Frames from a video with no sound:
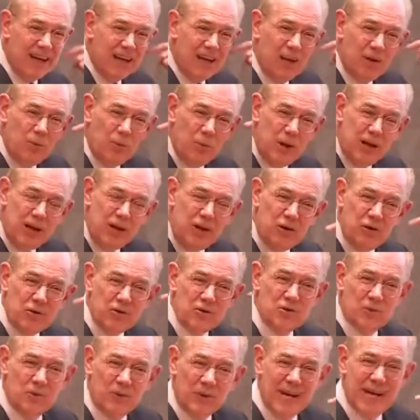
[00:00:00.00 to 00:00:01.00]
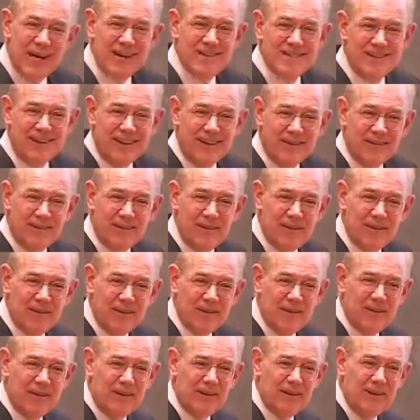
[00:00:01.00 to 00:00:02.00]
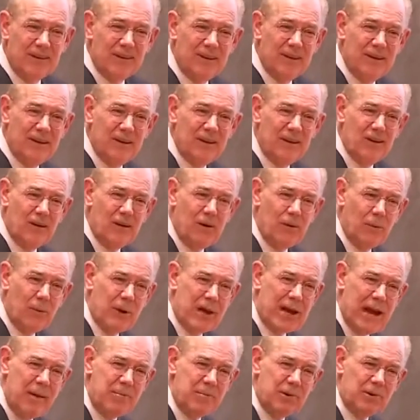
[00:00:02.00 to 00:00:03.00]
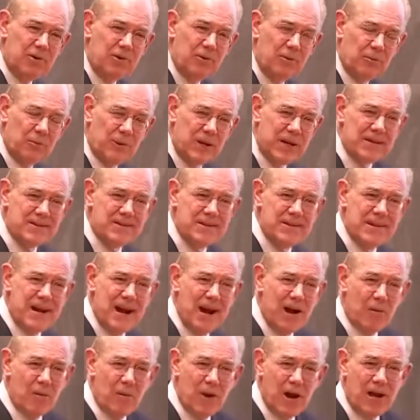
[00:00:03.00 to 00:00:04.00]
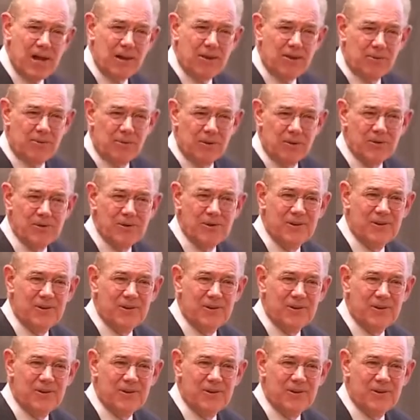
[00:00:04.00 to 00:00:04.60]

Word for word: Can we use reason? Are we able to reason our way through